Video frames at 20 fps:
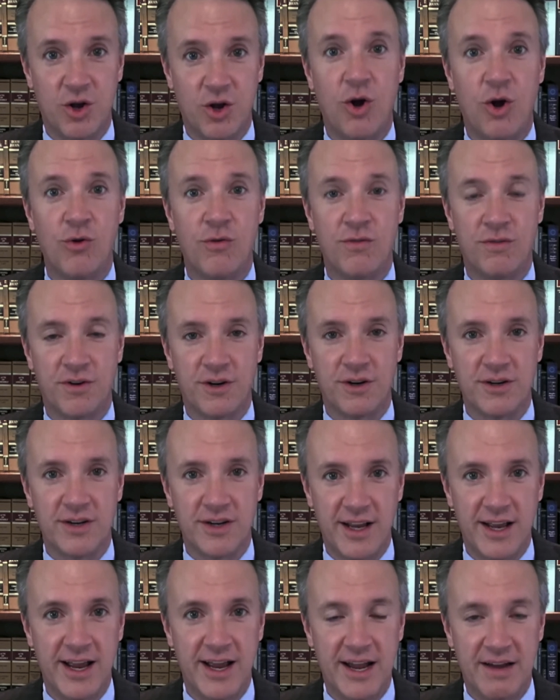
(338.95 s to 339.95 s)
over
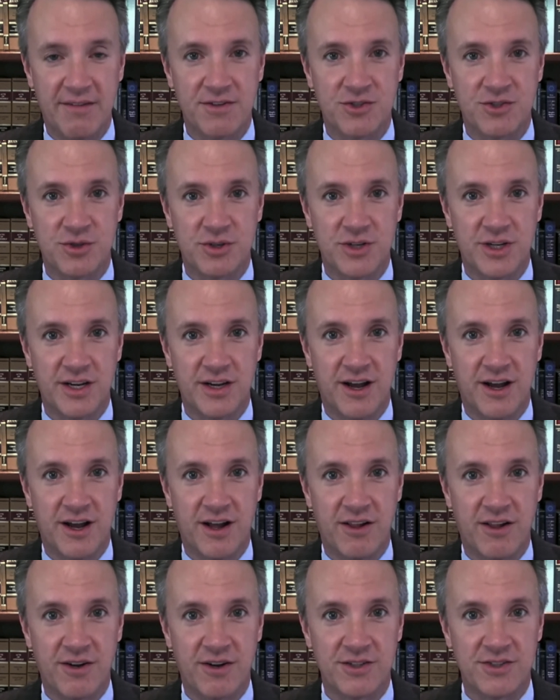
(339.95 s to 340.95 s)
$500
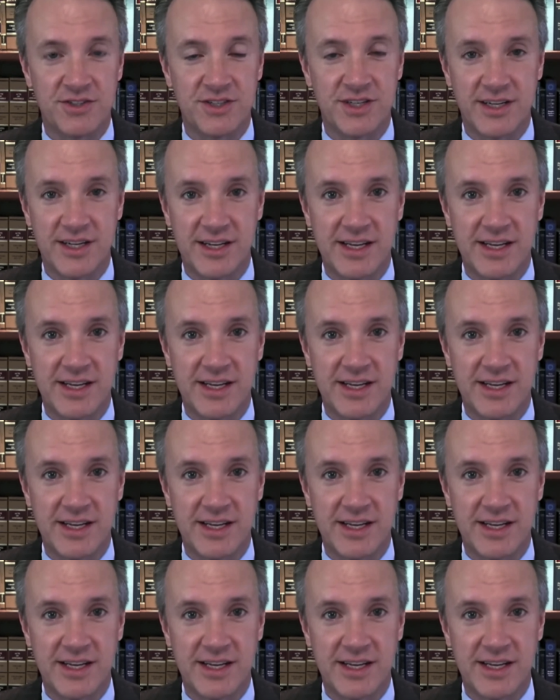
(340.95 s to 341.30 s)
billion